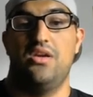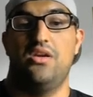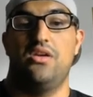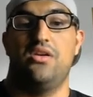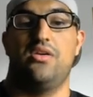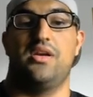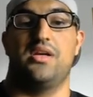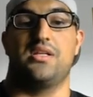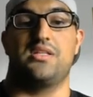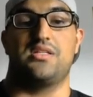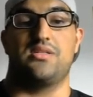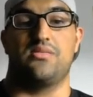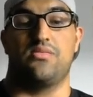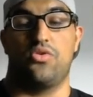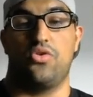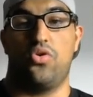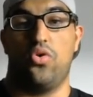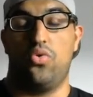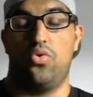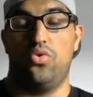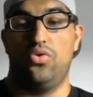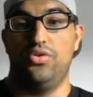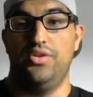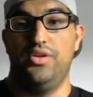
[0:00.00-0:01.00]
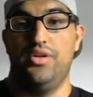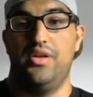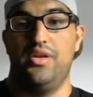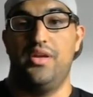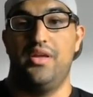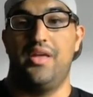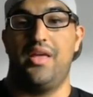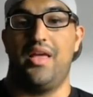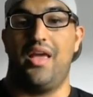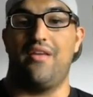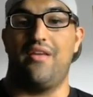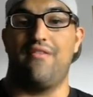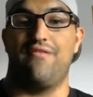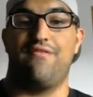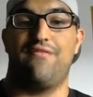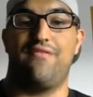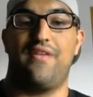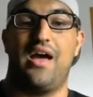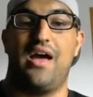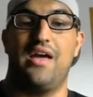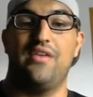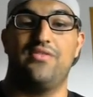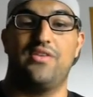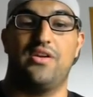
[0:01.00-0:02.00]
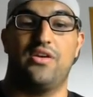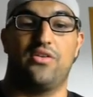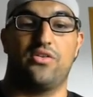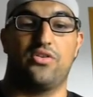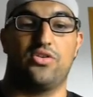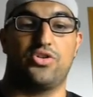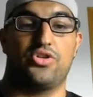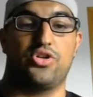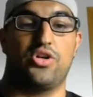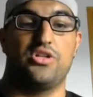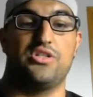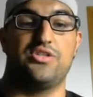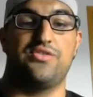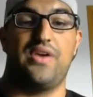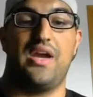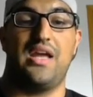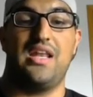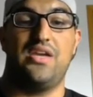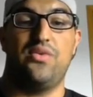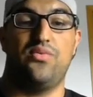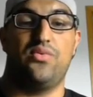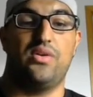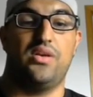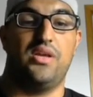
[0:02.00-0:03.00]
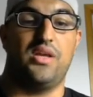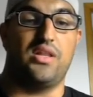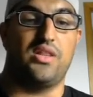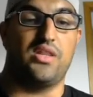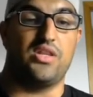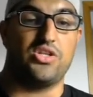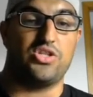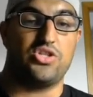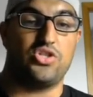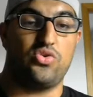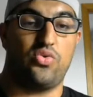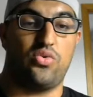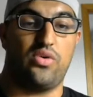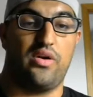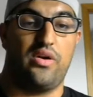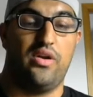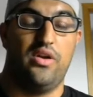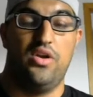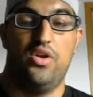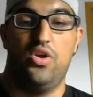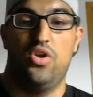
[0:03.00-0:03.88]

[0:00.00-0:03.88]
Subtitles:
you get some gold and 5 character shards of anyone in the store,